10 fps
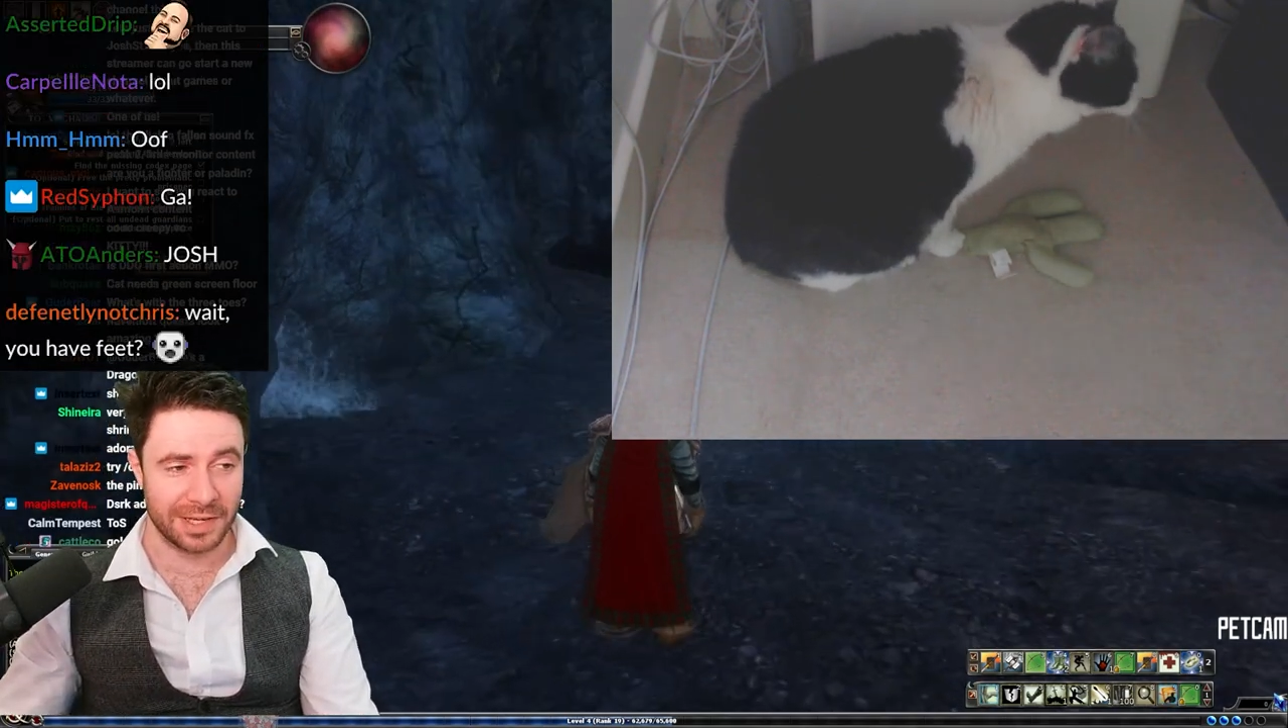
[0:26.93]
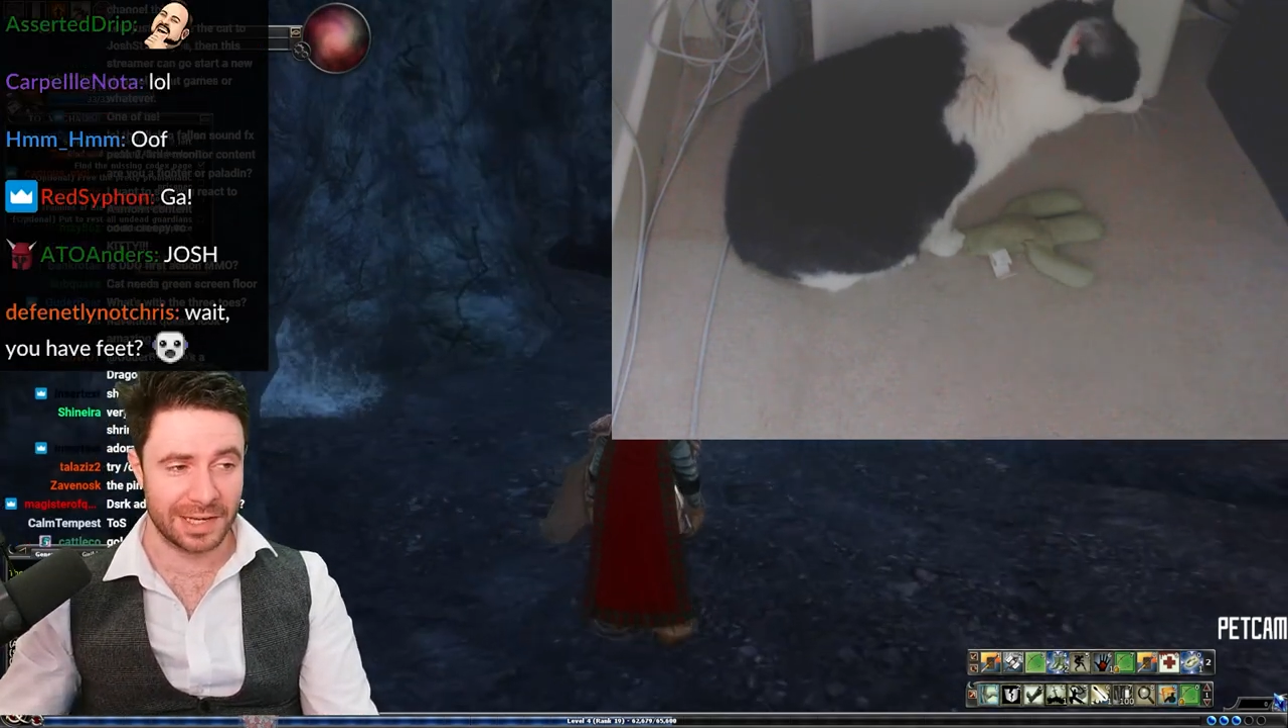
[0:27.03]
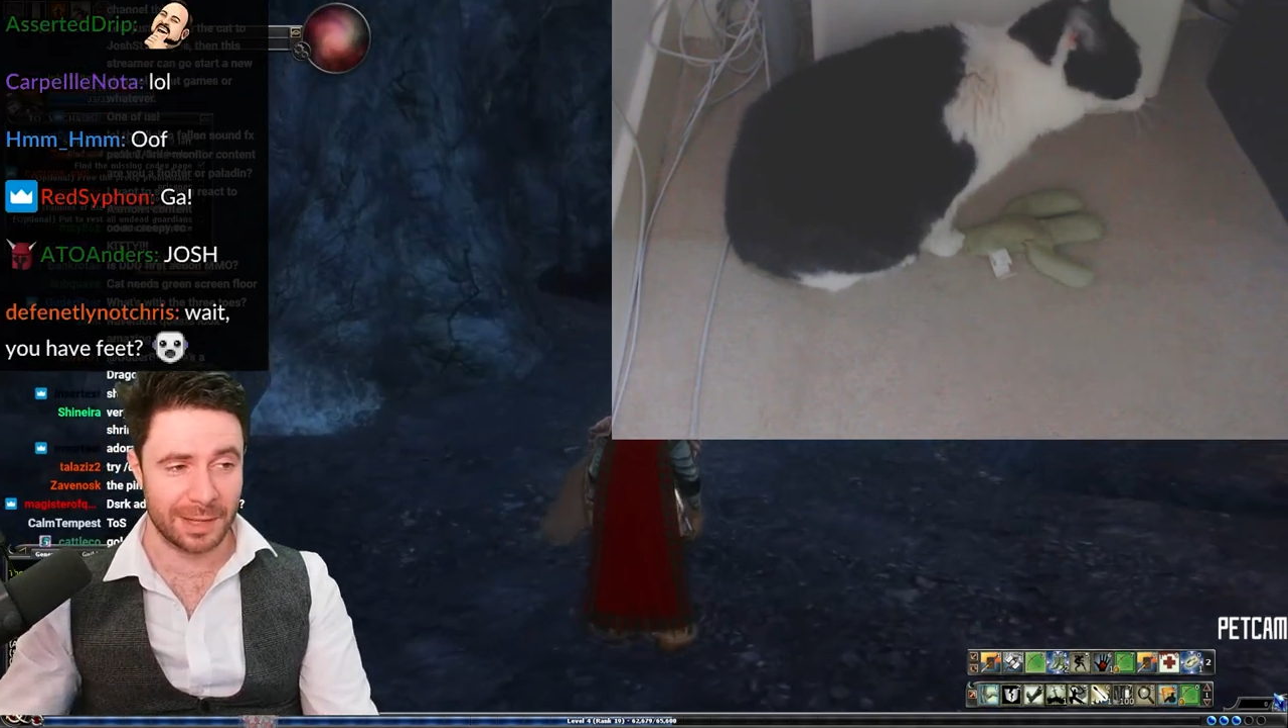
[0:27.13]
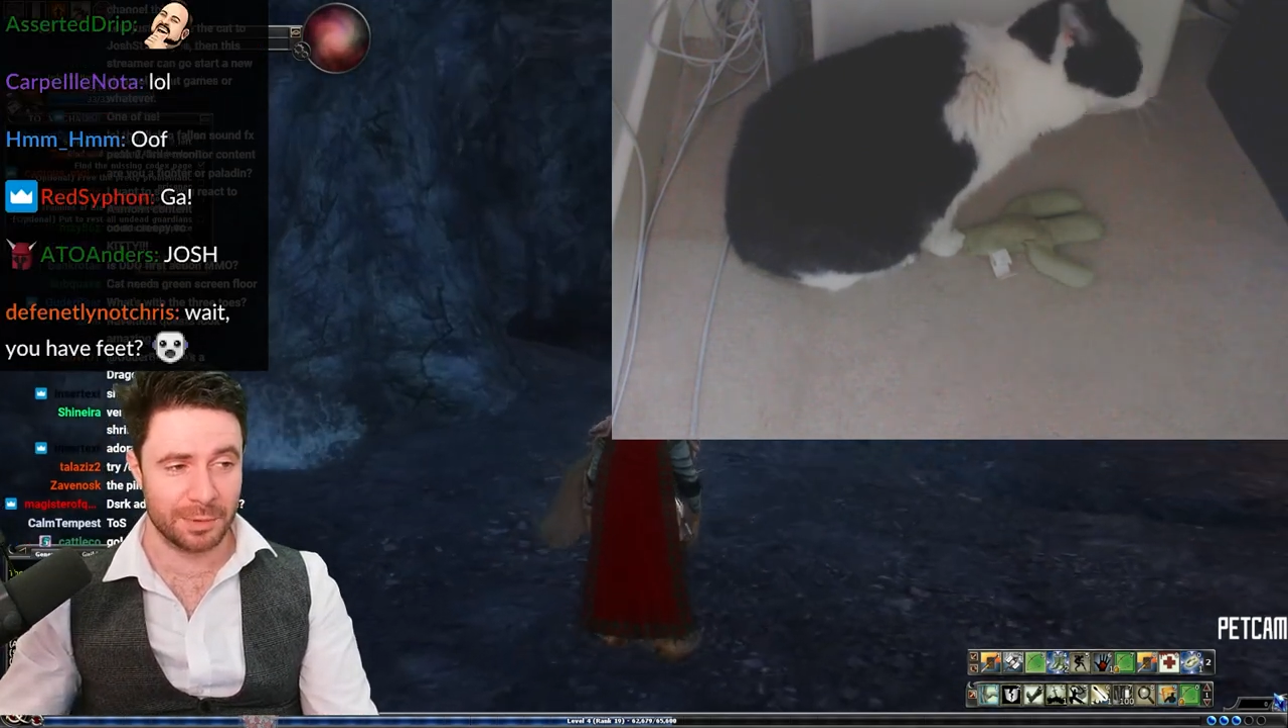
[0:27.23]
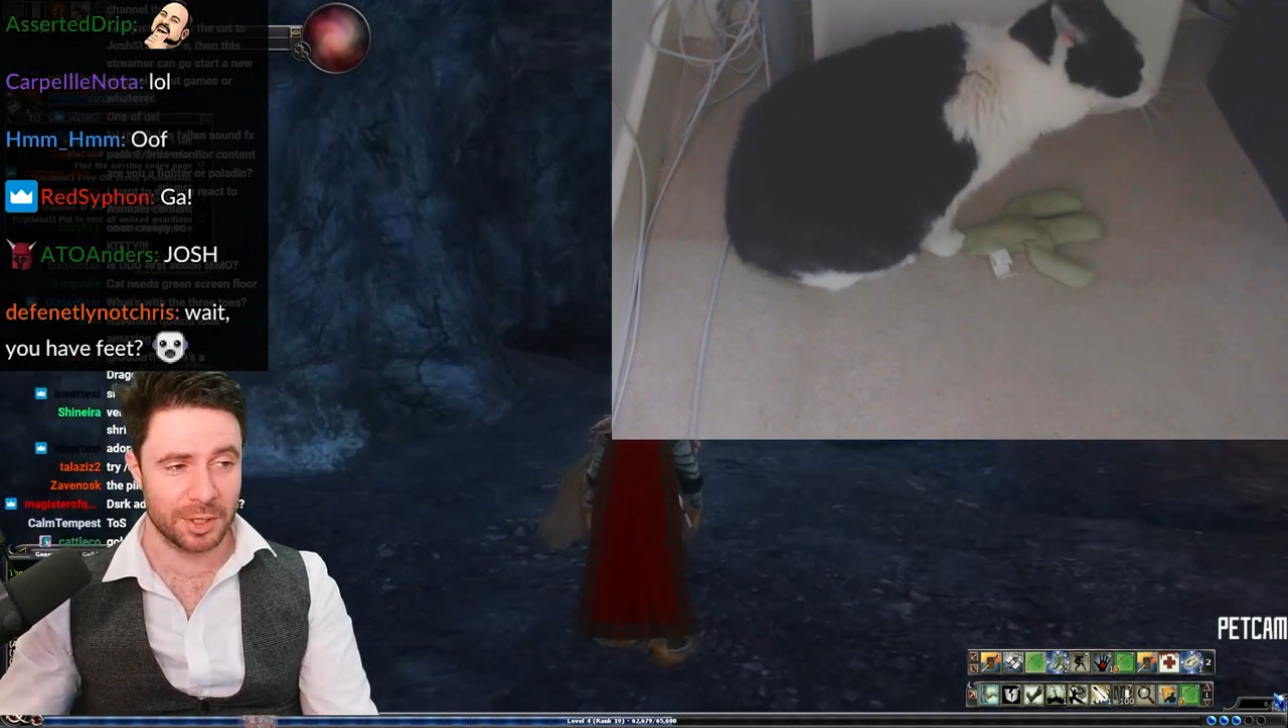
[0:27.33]

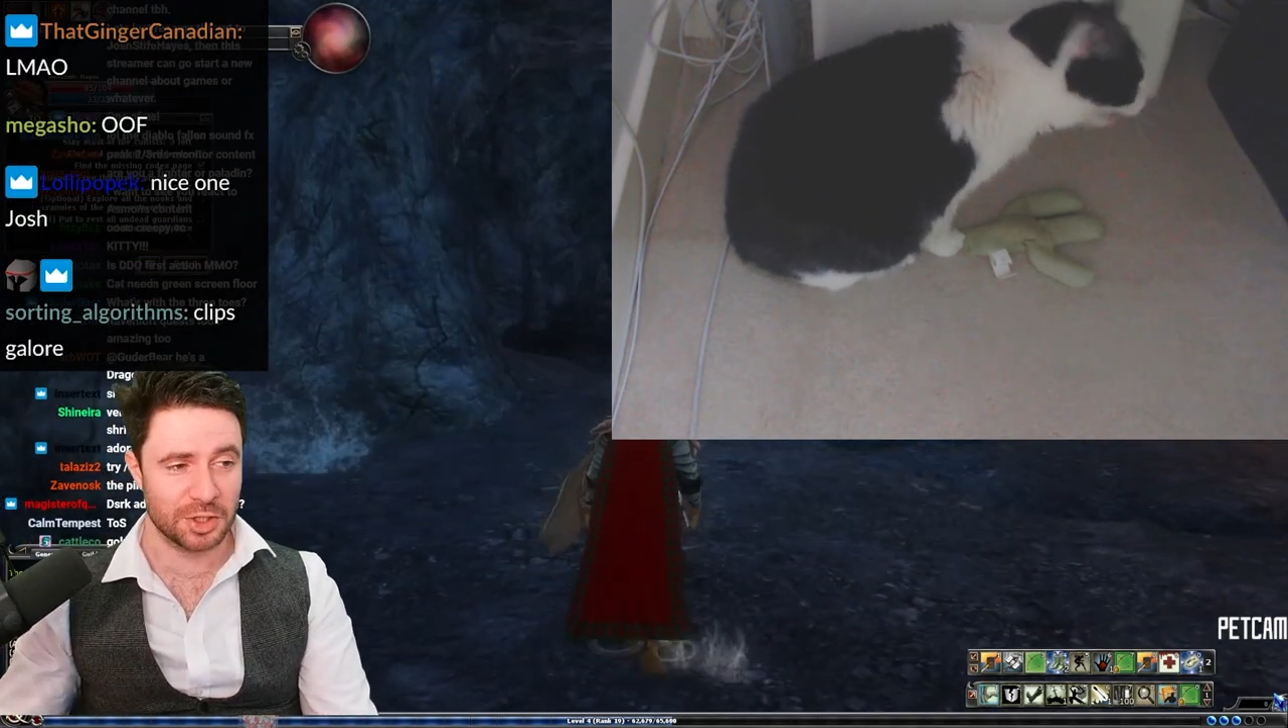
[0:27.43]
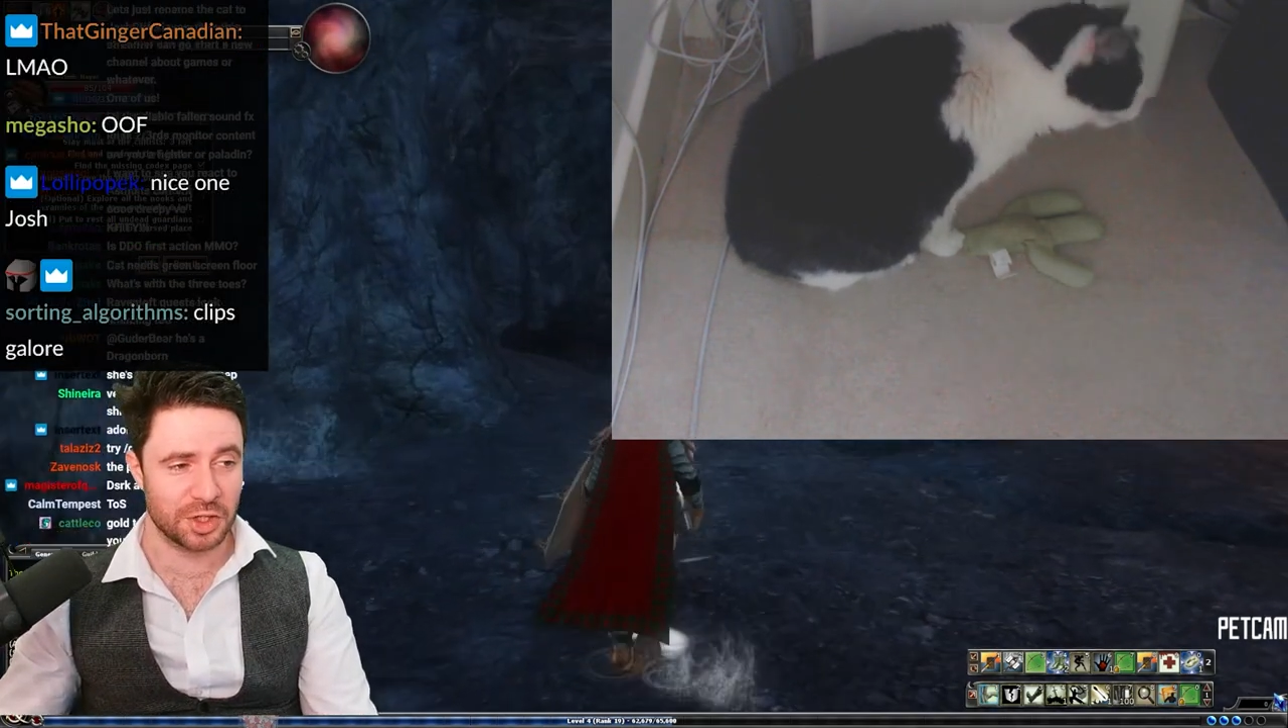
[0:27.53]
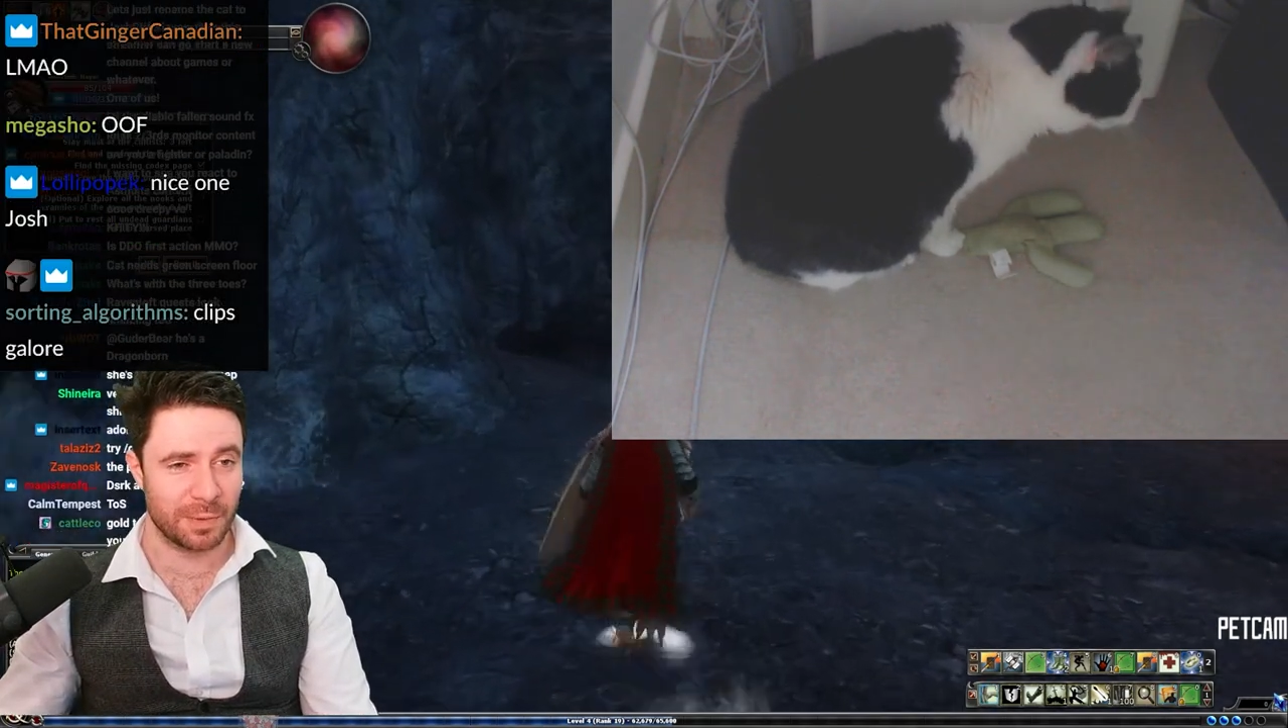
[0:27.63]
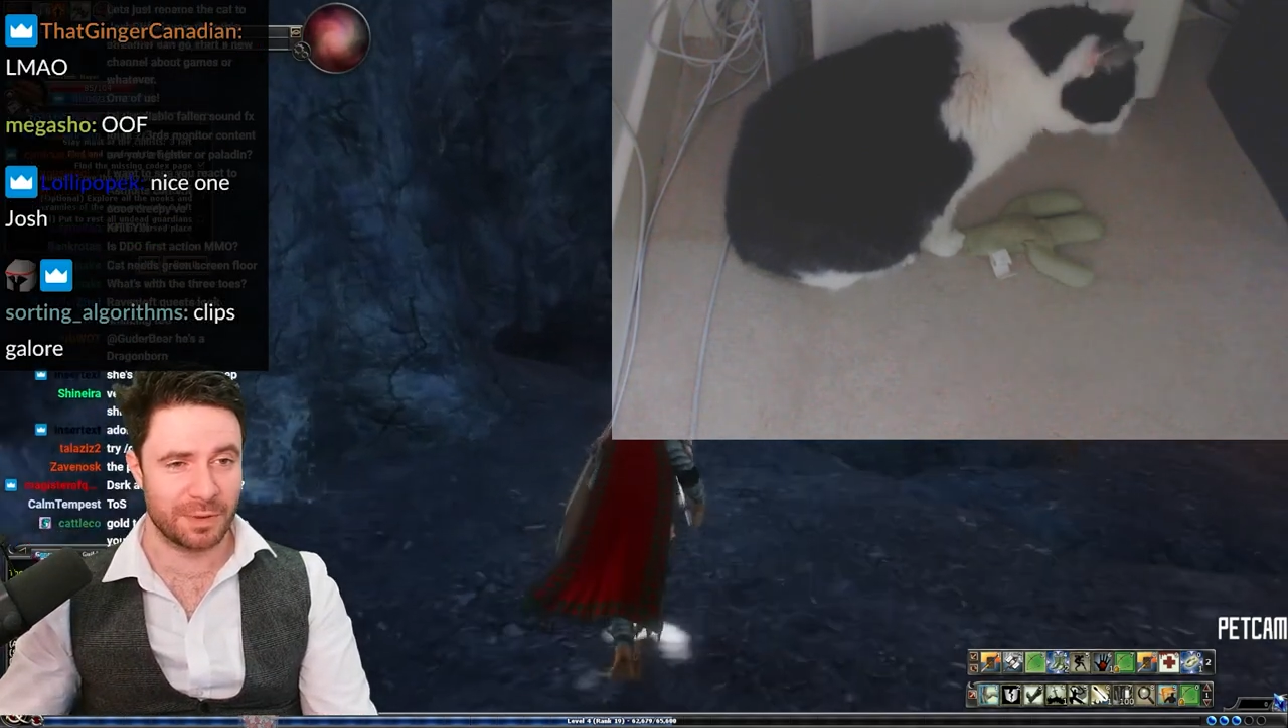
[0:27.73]
Clip it and ship